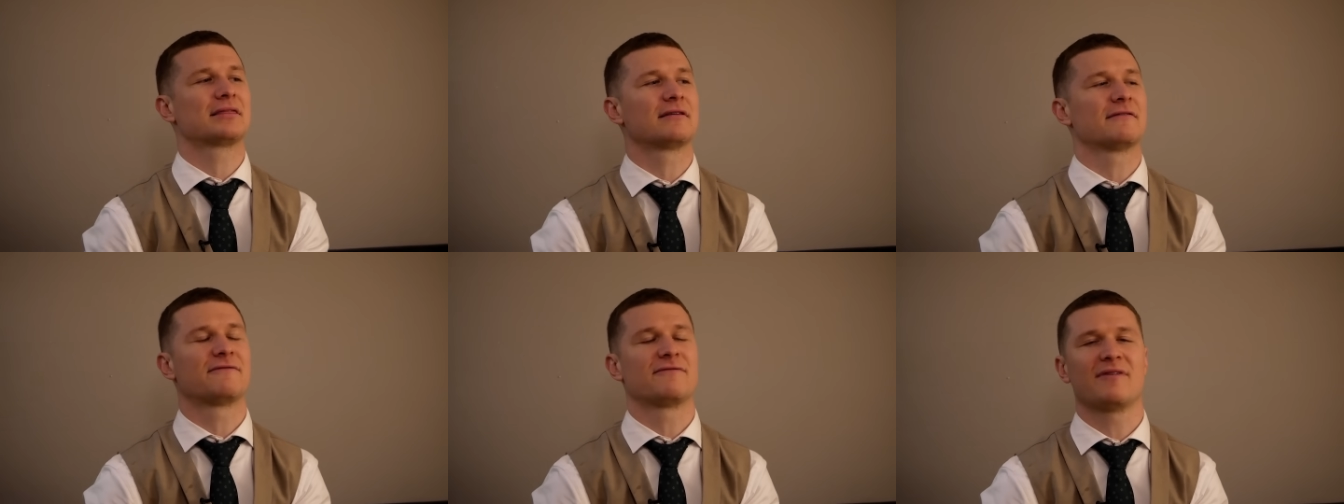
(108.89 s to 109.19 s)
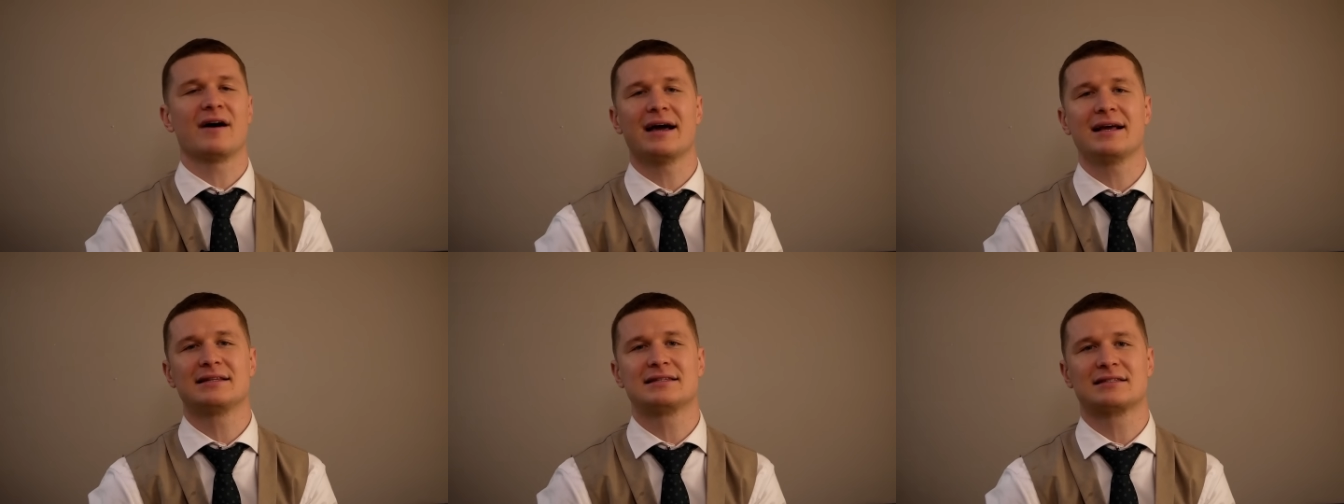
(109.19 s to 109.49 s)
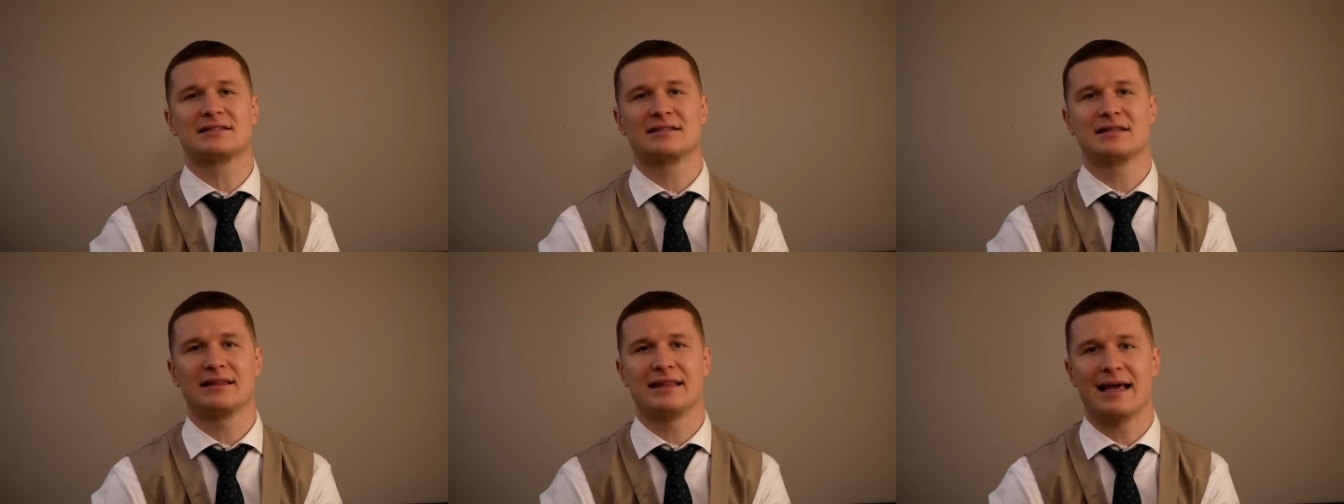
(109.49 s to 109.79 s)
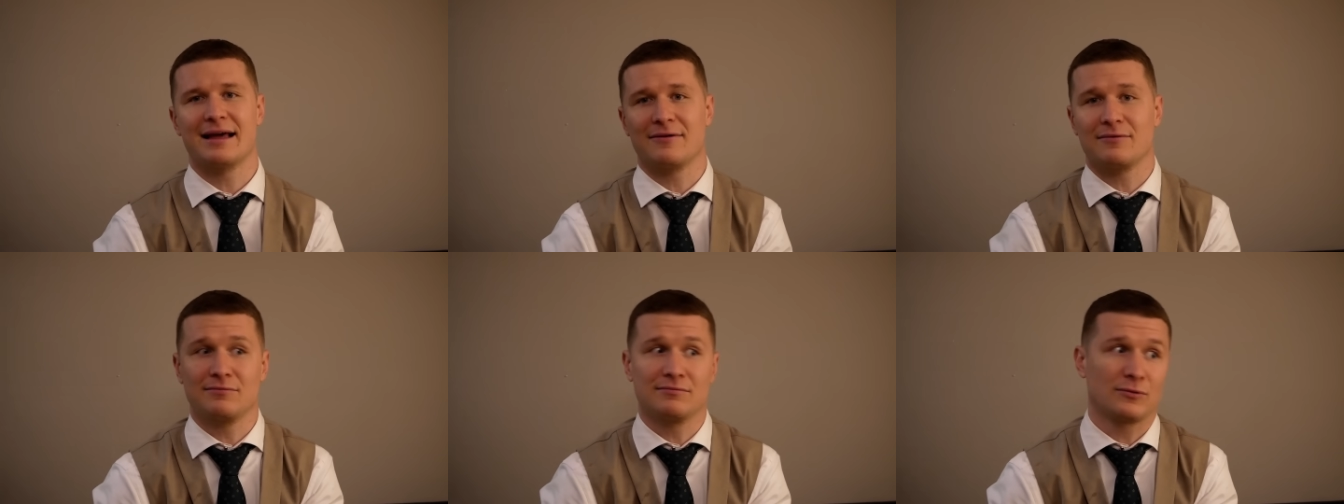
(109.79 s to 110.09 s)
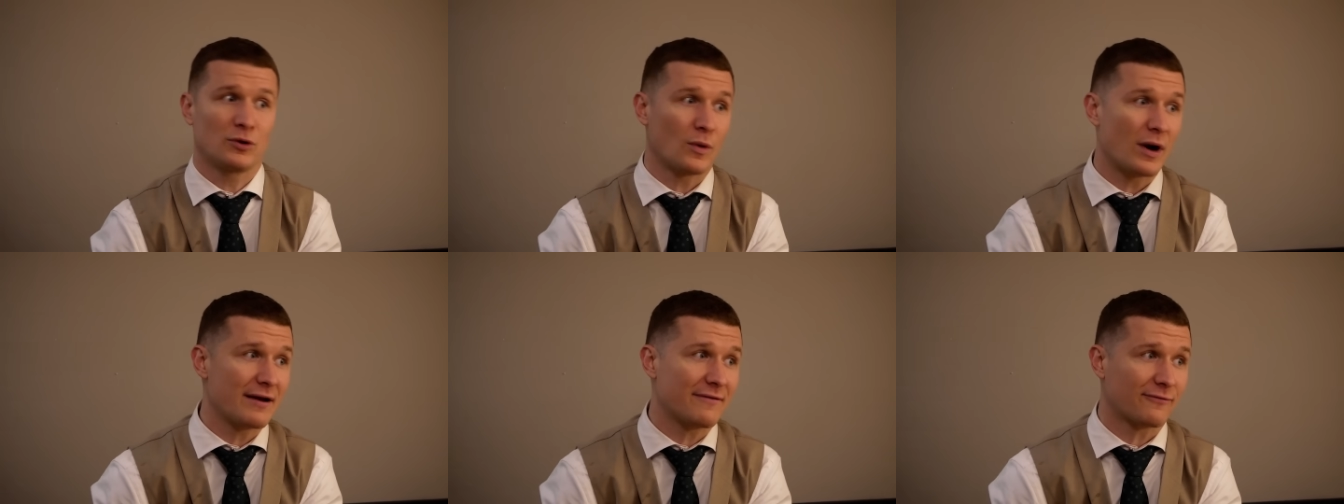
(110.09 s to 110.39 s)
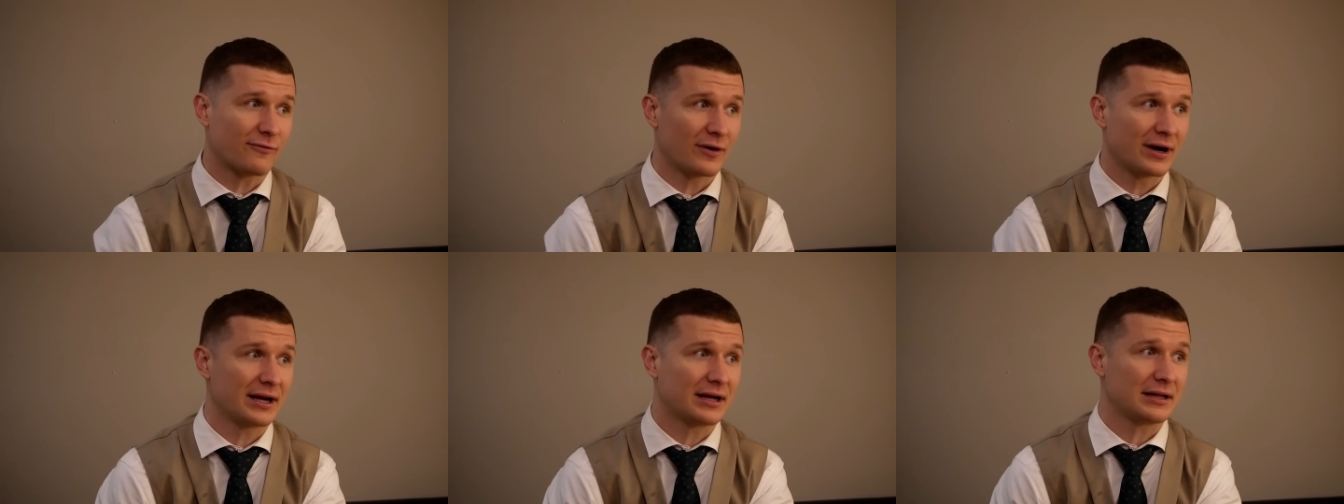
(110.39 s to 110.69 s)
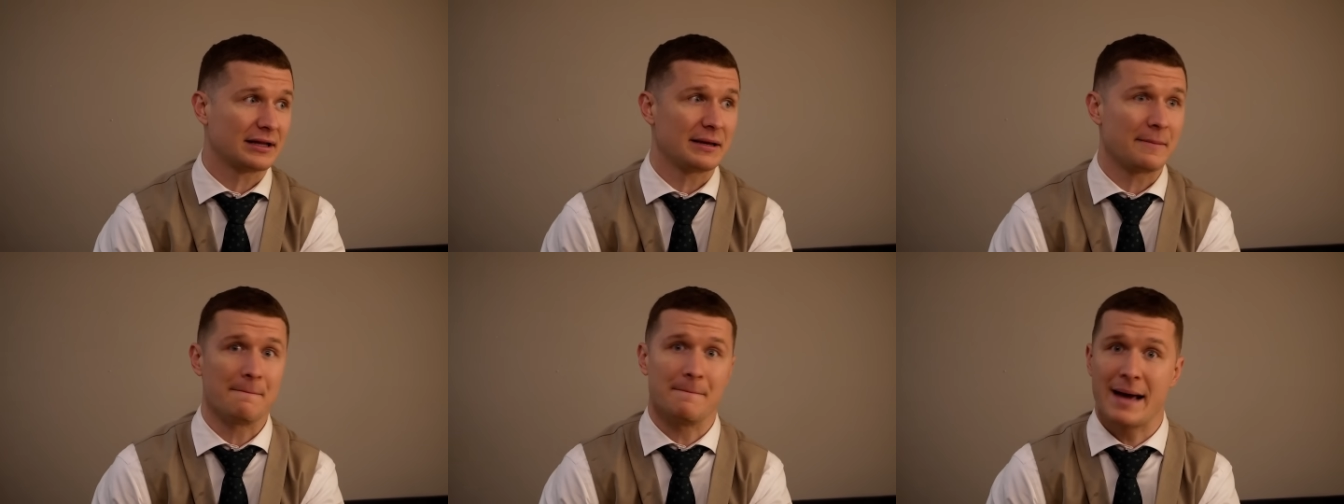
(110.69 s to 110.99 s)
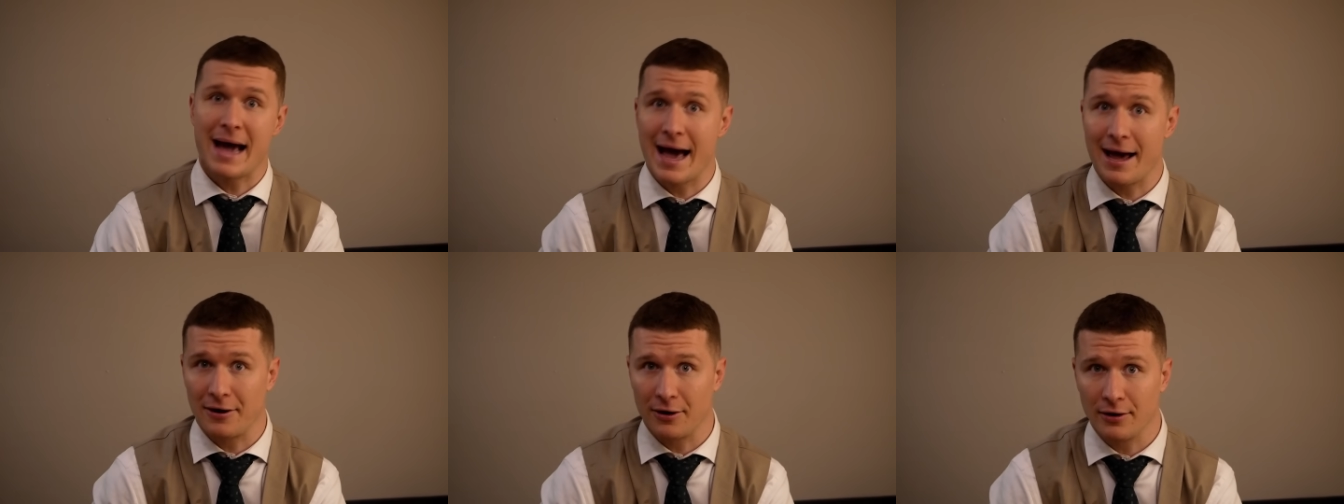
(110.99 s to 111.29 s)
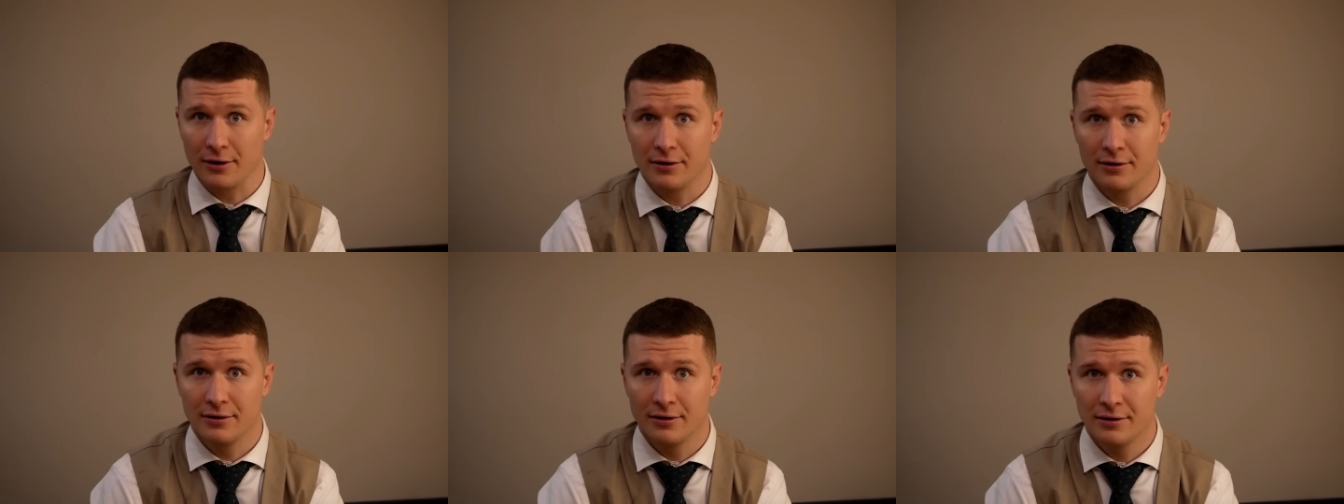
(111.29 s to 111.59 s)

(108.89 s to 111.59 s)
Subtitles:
the fights that, quite frankly, matter.